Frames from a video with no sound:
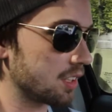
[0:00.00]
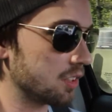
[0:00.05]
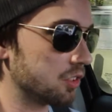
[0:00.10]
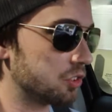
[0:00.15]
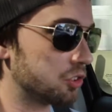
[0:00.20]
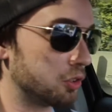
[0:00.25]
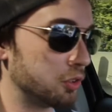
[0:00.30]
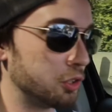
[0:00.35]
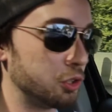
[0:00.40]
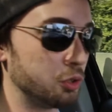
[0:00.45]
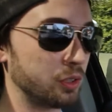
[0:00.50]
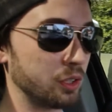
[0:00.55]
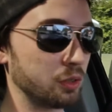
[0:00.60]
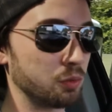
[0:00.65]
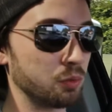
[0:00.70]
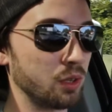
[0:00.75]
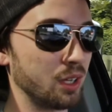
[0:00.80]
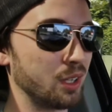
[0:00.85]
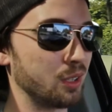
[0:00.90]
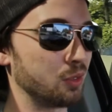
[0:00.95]
So you
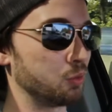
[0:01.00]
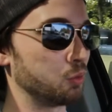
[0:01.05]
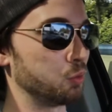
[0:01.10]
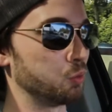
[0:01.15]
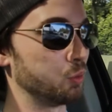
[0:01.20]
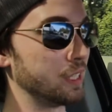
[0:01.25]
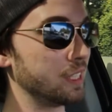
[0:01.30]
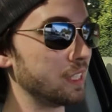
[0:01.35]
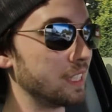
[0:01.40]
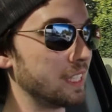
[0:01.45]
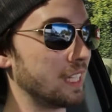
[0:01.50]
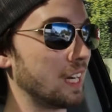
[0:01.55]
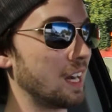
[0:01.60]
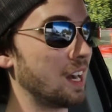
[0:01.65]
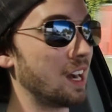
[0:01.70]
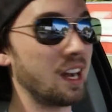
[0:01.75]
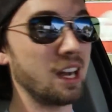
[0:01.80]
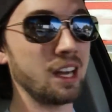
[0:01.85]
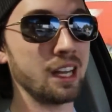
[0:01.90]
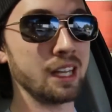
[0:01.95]
can run really
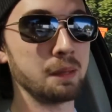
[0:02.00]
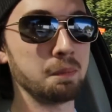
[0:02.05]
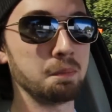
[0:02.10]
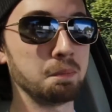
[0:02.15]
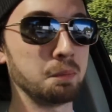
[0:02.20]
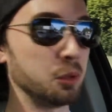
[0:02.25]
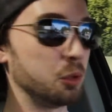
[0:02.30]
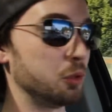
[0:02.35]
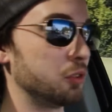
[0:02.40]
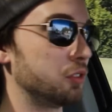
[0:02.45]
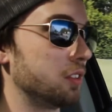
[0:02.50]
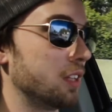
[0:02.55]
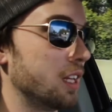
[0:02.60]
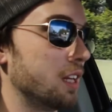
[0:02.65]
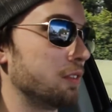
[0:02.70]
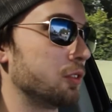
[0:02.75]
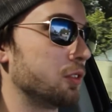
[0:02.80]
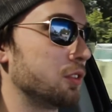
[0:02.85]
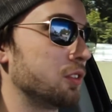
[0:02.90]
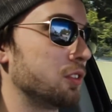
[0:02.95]
high boost
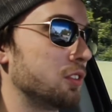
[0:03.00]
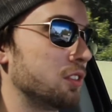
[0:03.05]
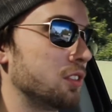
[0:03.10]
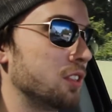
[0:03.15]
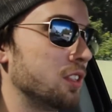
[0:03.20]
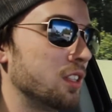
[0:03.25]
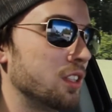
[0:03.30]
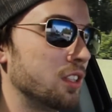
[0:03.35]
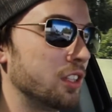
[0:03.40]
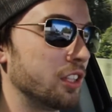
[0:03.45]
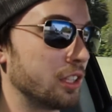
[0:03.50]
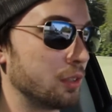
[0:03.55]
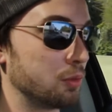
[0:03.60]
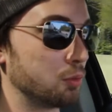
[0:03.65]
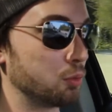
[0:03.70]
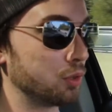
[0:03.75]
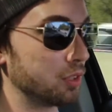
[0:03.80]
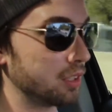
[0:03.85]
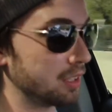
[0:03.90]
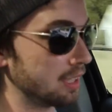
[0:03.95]
levels, you can
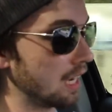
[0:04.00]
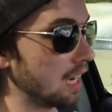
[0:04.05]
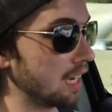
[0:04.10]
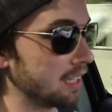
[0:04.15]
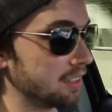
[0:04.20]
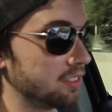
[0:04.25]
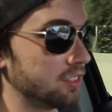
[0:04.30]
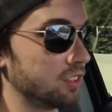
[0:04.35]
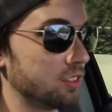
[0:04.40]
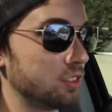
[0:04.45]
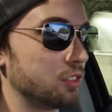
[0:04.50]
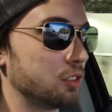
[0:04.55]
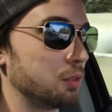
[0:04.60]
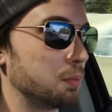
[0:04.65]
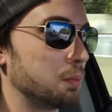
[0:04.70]
have really high cylinder